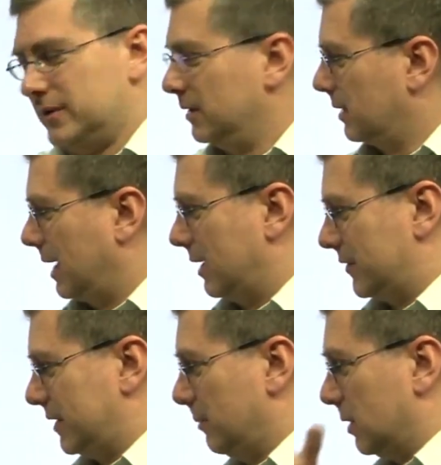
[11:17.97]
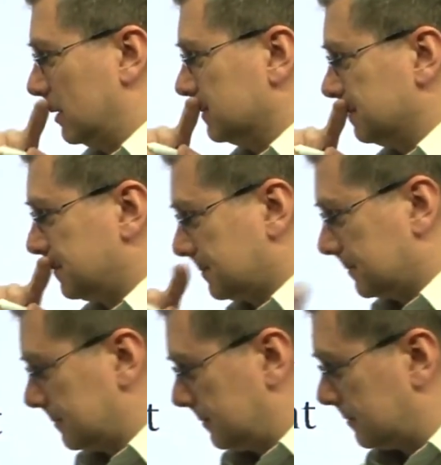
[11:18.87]
It's kind of similar.
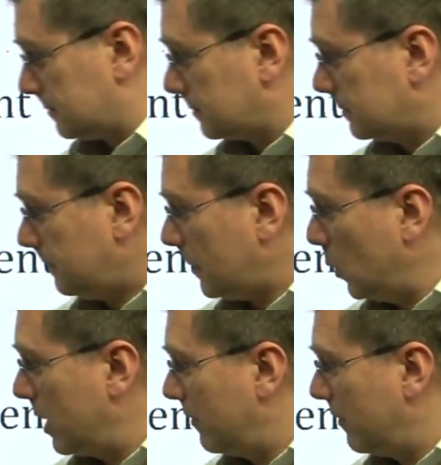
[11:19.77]
We